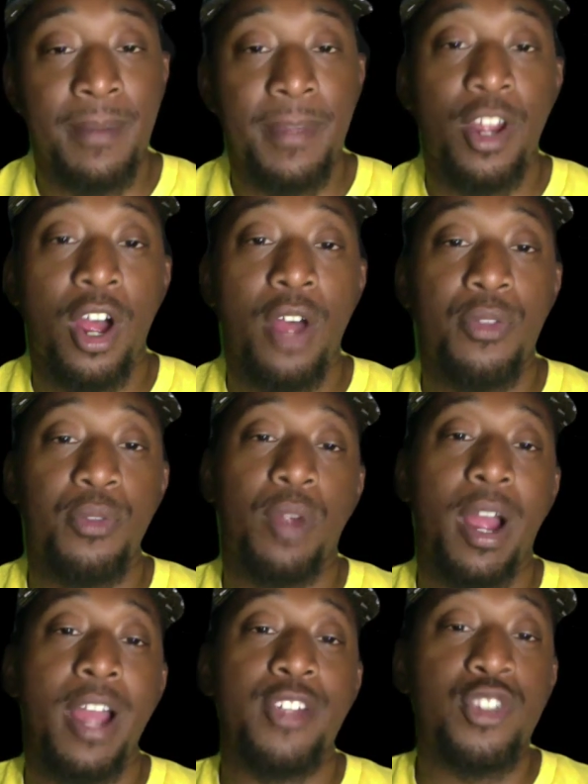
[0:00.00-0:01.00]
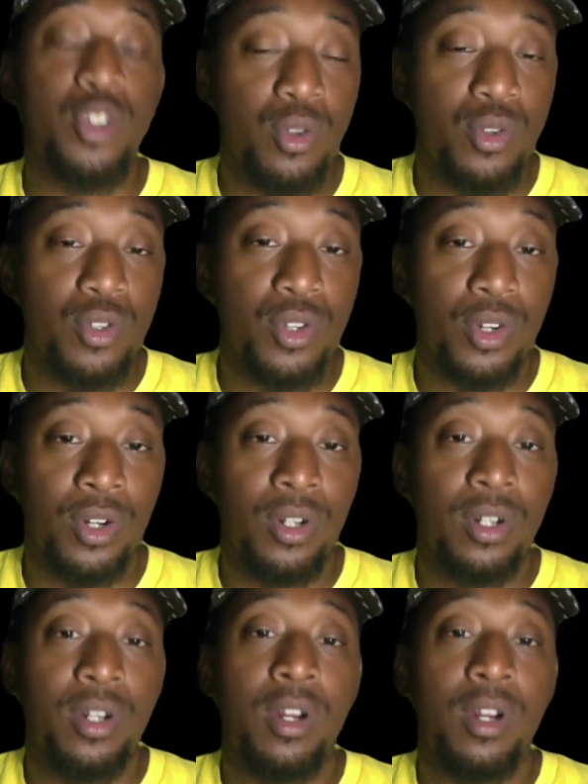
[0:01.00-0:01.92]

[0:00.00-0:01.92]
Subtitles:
an authorized user